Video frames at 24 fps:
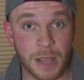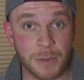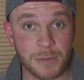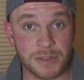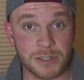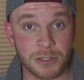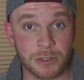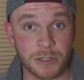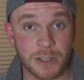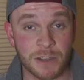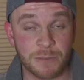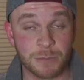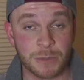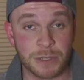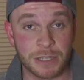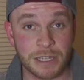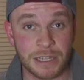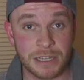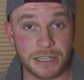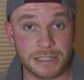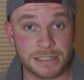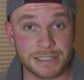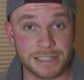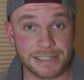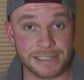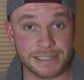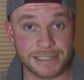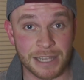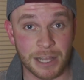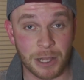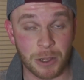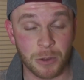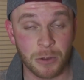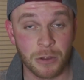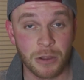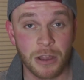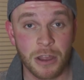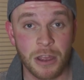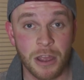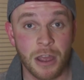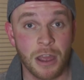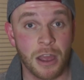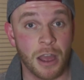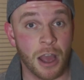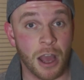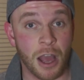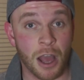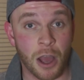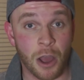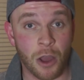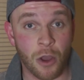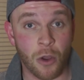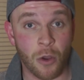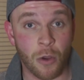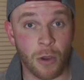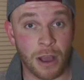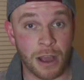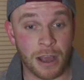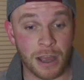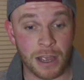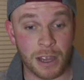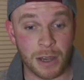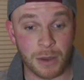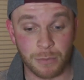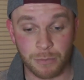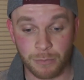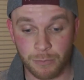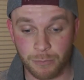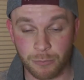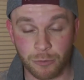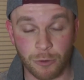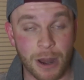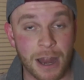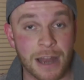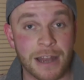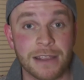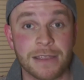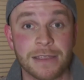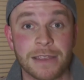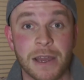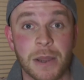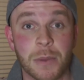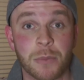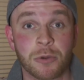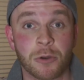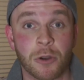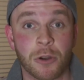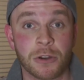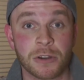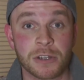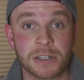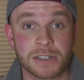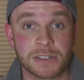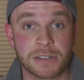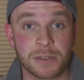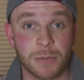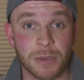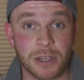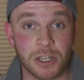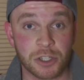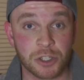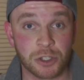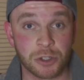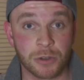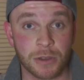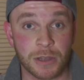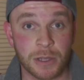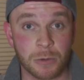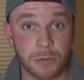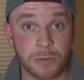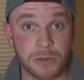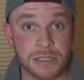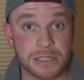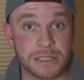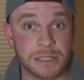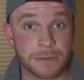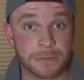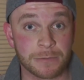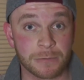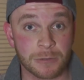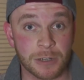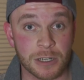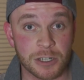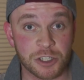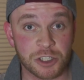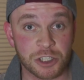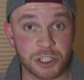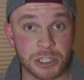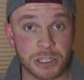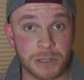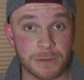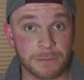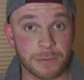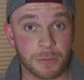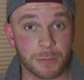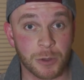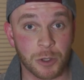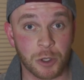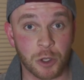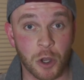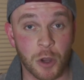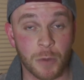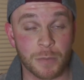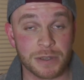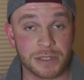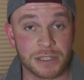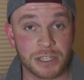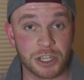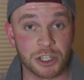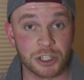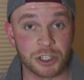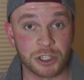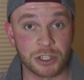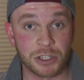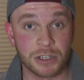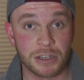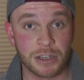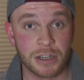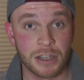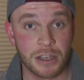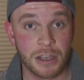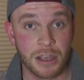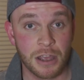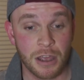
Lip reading: Amazon FBA to sell, how I branded that product to make sure that it was differentiated from the competition,